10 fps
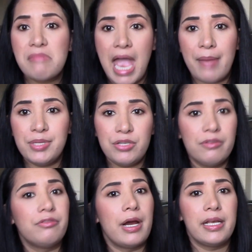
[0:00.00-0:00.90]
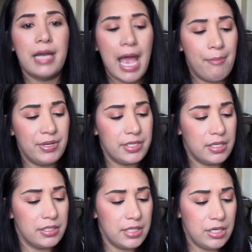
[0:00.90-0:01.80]
Happy to have read it, happy to
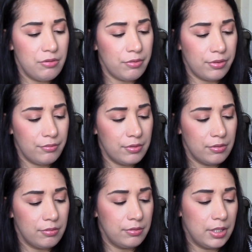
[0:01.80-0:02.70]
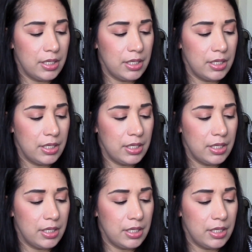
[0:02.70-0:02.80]
continue through